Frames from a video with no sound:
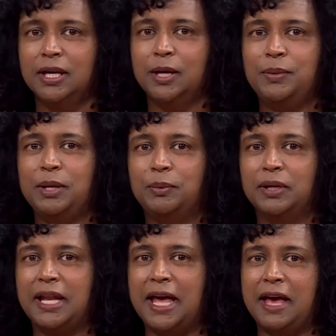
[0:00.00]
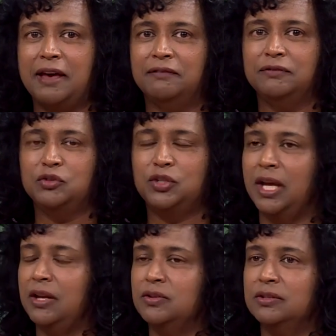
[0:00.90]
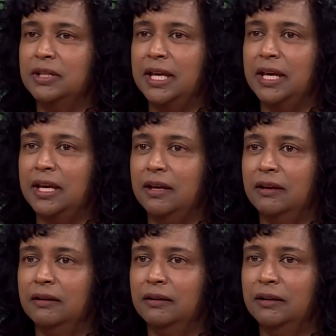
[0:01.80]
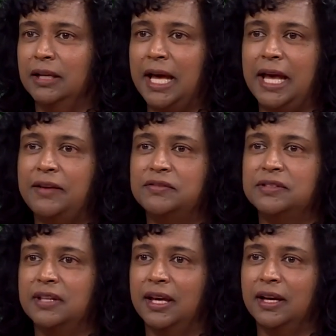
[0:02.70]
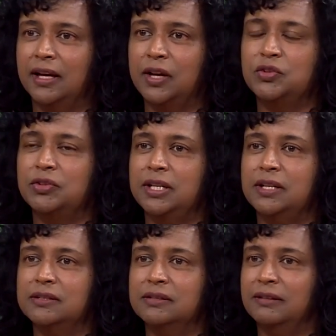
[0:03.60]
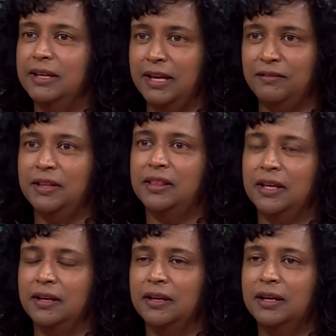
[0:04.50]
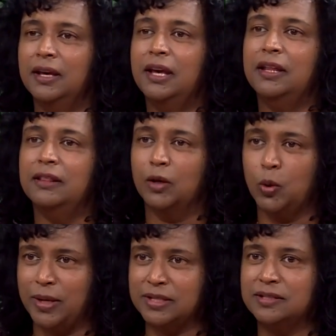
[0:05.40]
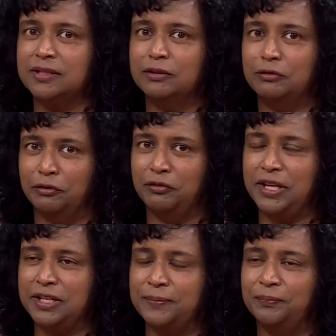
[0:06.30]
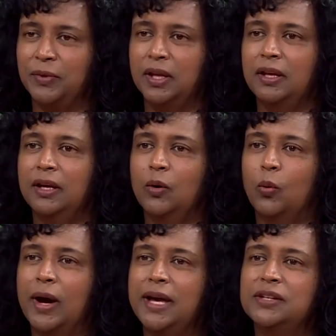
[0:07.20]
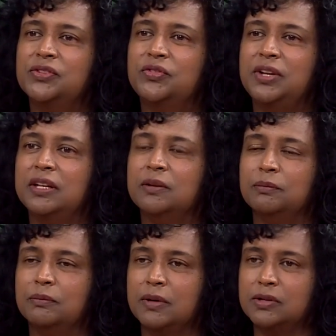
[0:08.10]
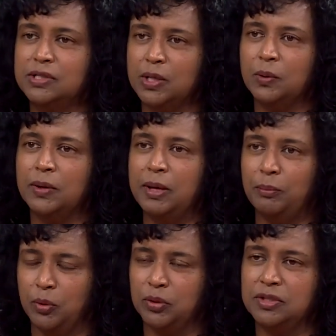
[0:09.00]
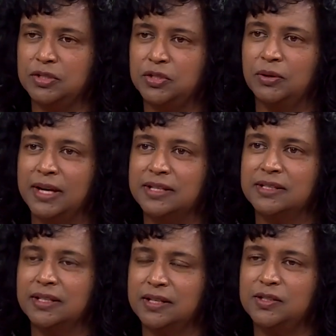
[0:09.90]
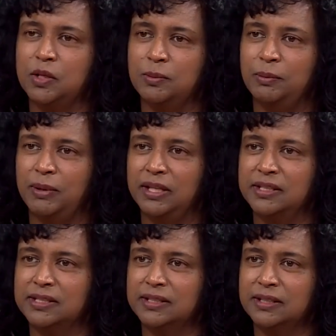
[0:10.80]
People have changed their lives, their countries, their everything in the quest for freedom. Why is freedom so important to us as human beings?